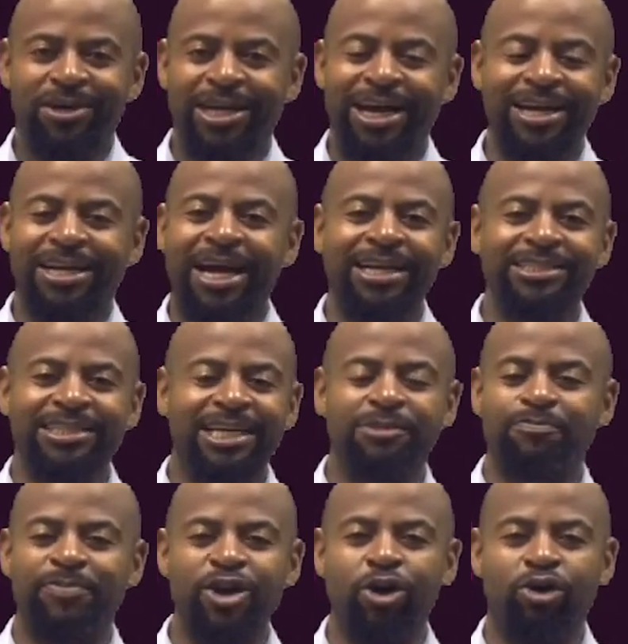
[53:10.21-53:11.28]
Can
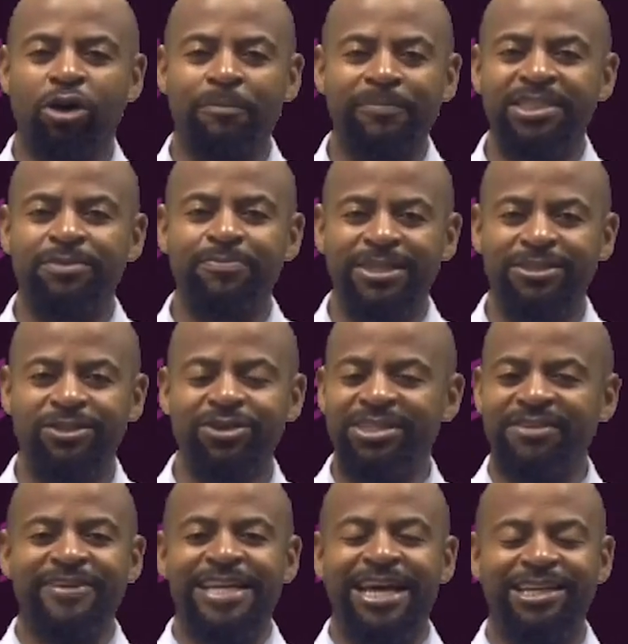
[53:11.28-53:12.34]
that be your commitment?
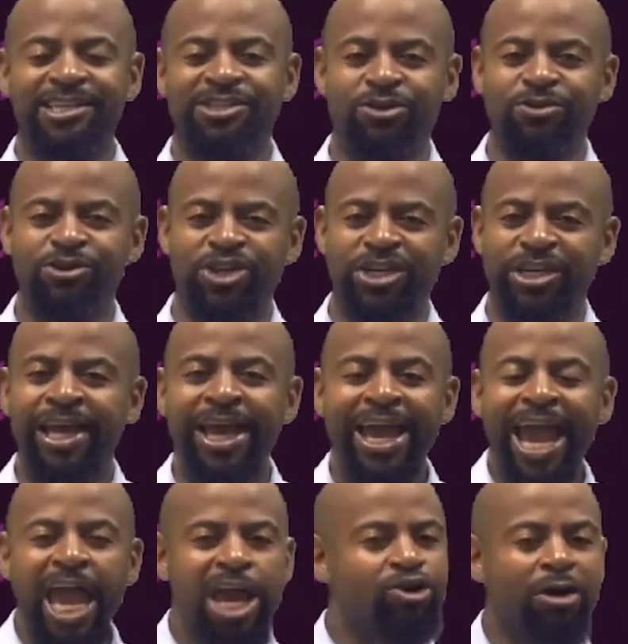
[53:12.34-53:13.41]
Not even a resolution,
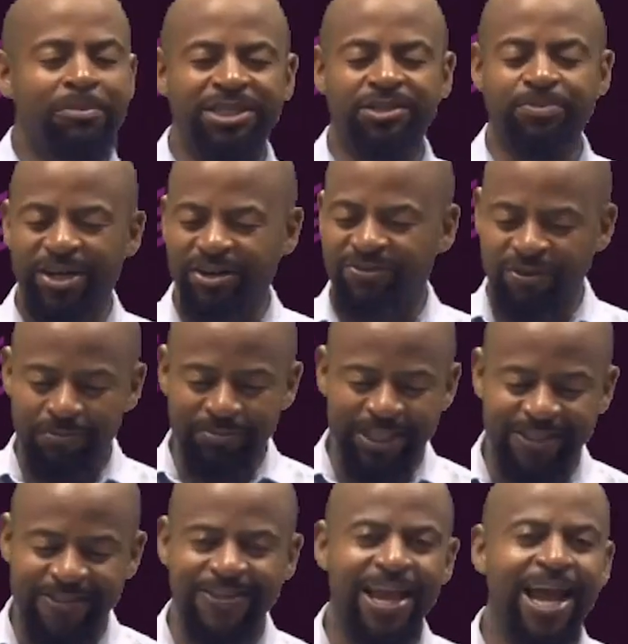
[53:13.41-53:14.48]
a commitment from
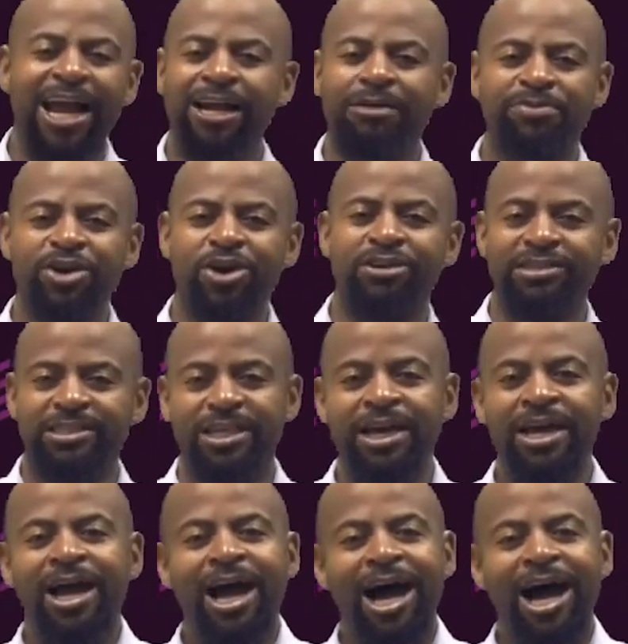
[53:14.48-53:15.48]
this year and beyond.